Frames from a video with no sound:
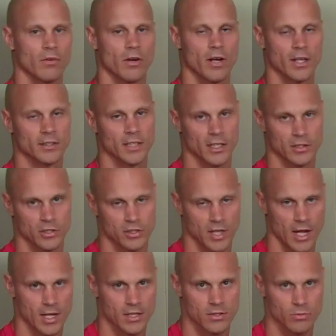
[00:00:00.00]
For our next
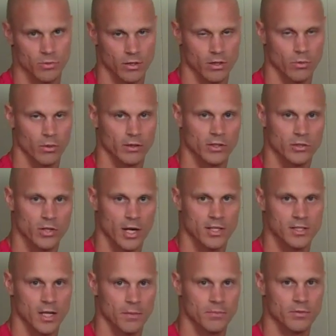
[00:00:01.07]
exercise, we're going to work the
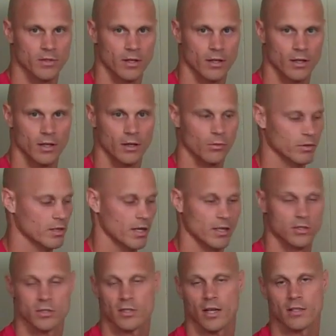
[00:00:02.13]
triceps with an
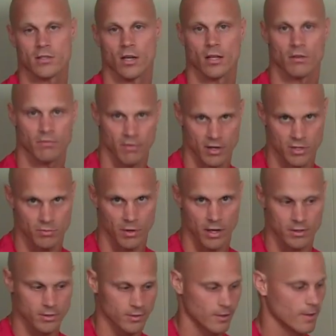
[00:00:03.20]
exercise called the French
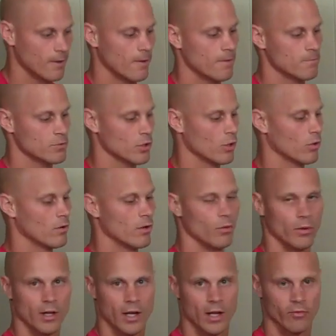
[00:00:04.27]
press. So
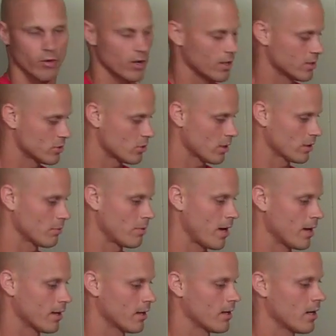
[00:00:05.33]
we kind of already instructed
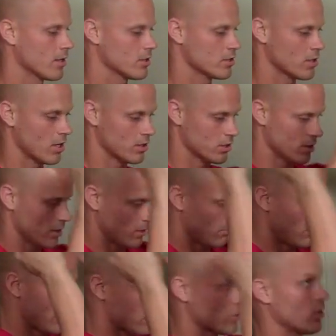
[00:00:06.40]
Patty on how to start. She's going
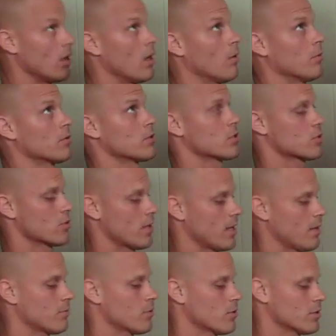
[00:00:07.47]
to make sure her elbows are
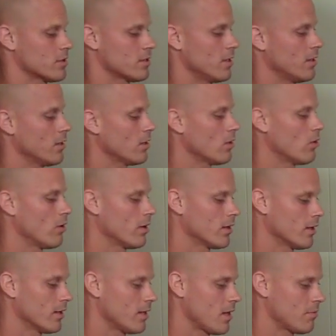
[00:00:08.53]
straight up towards the ceiling. You can go ahead
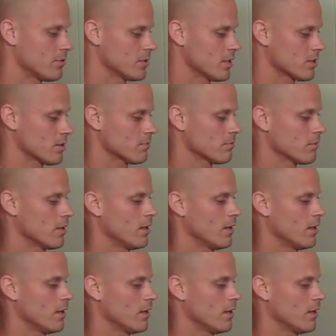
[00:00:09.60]
and get in that position.